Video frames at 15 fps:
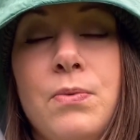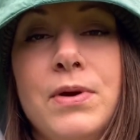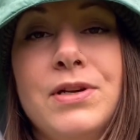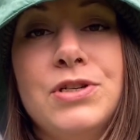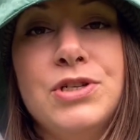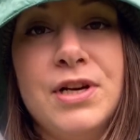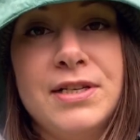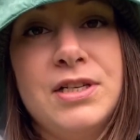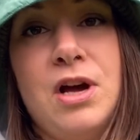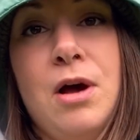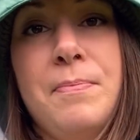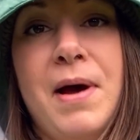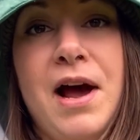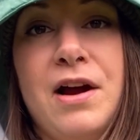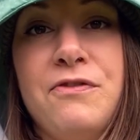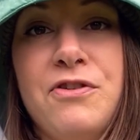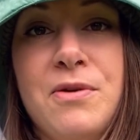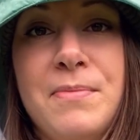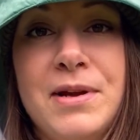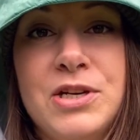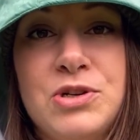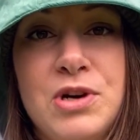We just got back
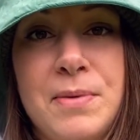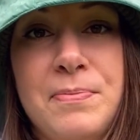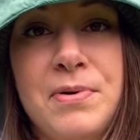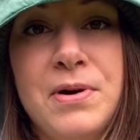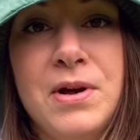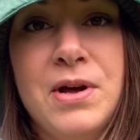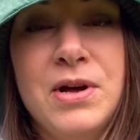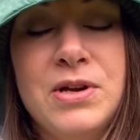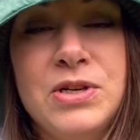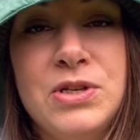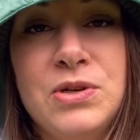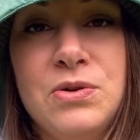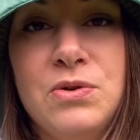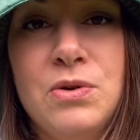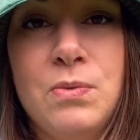from a trip to